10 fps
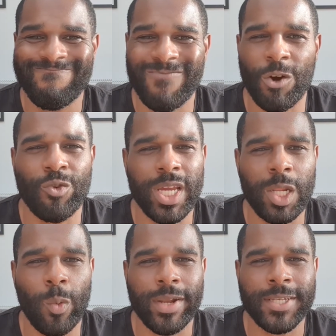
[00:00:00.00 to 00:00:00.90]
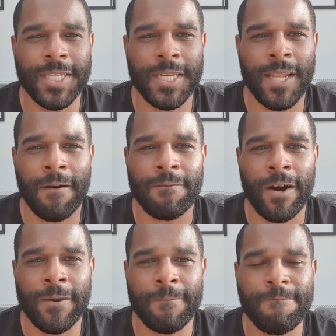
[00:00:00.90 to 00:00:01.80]
I really want to see that
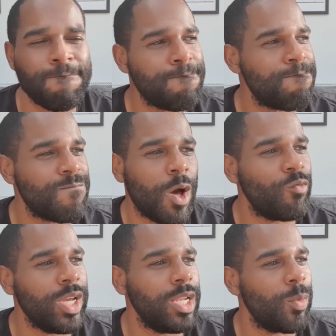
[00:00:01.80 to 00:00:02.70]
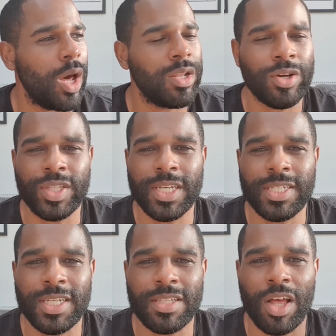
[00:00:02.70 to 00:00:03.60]
fight. I really want, I know
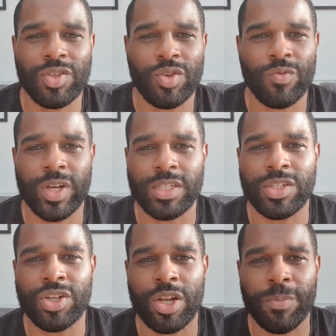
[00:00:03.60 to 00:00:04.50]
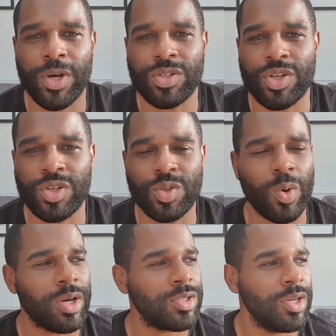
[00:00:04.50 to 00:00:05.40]
DC's lost already to Johnny Bones Jones
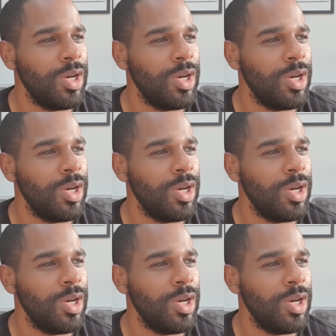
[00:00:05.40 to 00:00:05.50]
twice,